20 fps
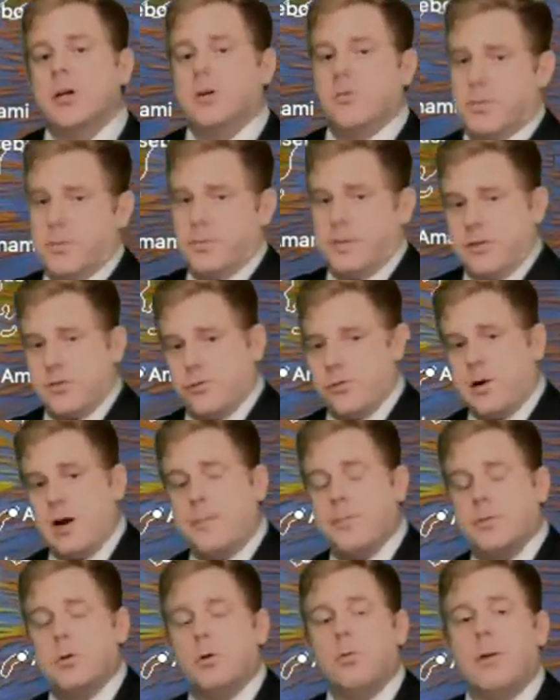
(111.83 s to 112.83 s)
from that
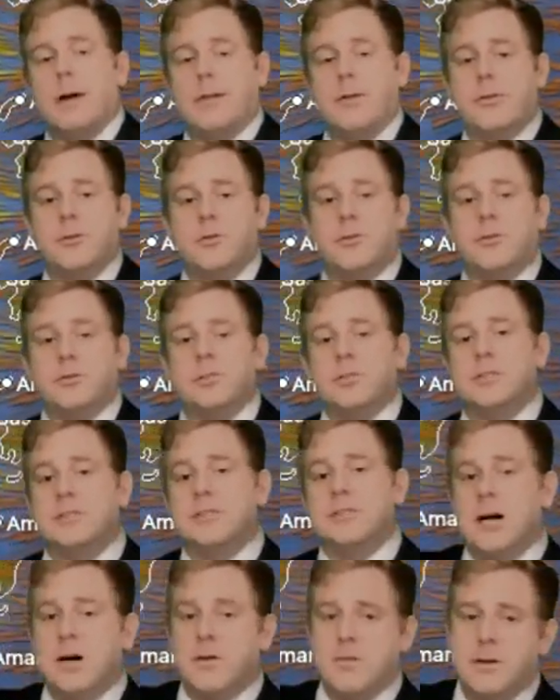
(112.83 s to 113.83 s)
tropical weather towards the
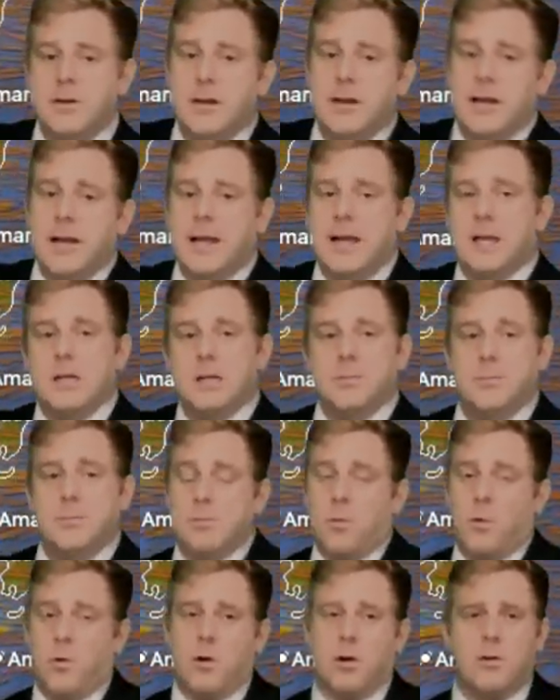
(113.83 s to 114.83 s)
south and
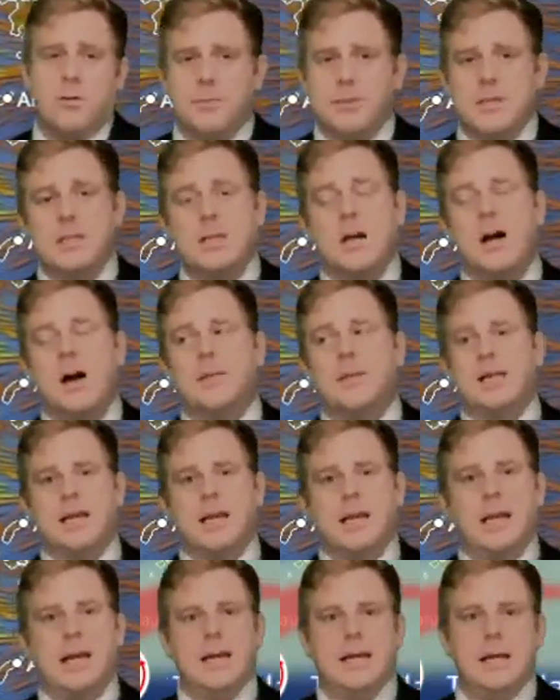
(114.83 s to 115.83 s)
more becoming
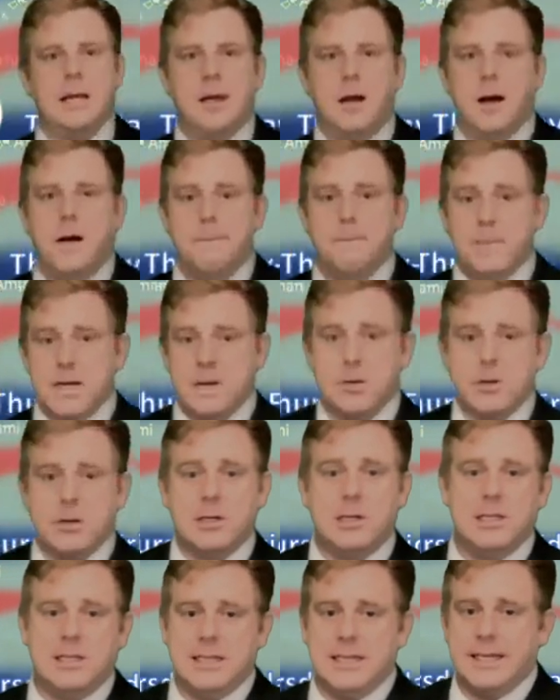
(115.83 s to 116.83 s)
a
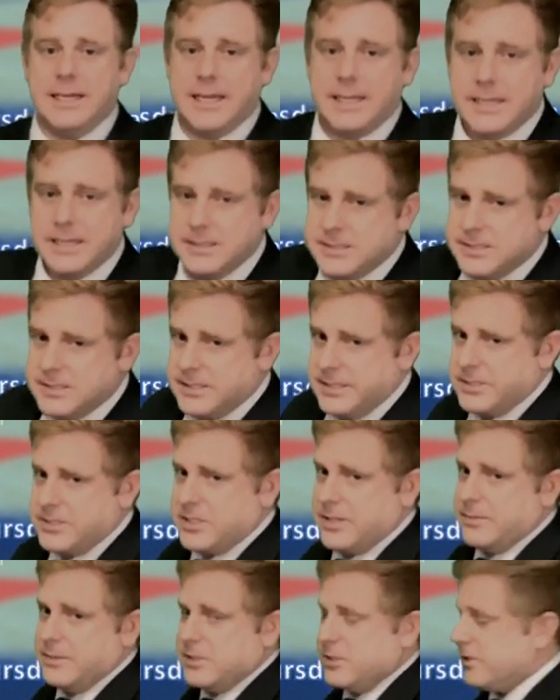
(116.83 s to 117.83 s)
baroclinic
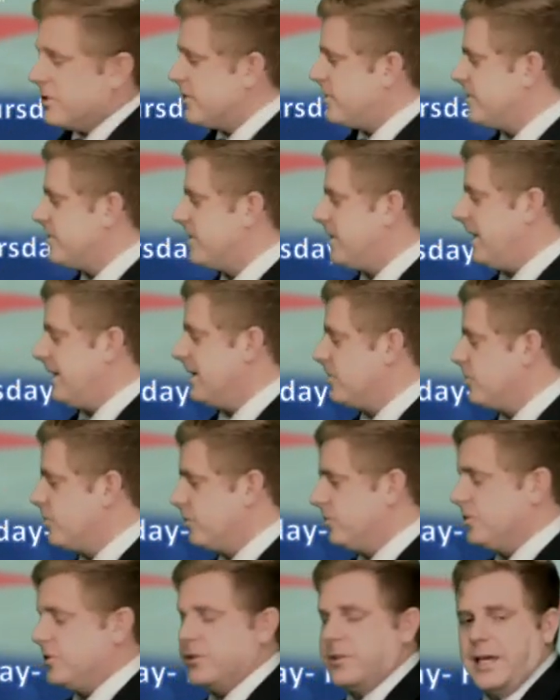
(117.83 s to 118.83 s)
system. And this just kind of
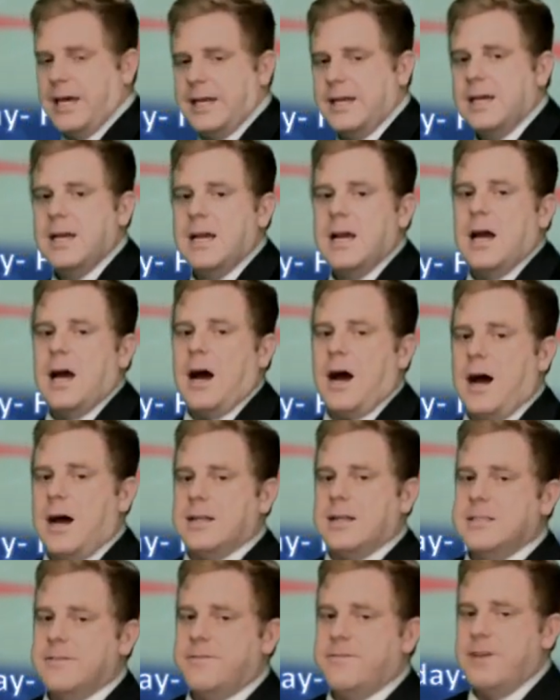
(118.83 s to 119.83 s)
shows you that
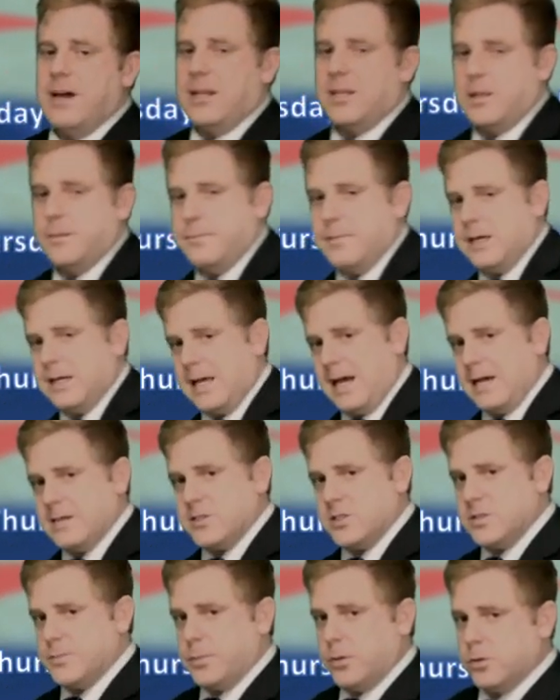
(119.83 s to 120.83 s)
development
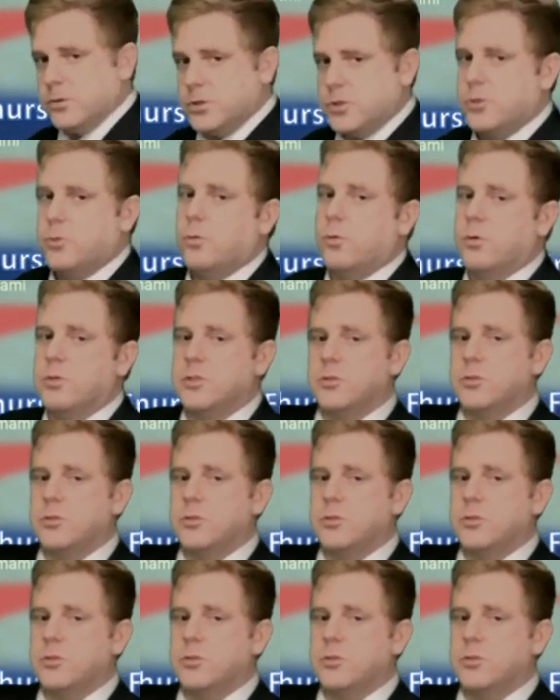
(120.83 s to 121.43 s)
as this pulls towards the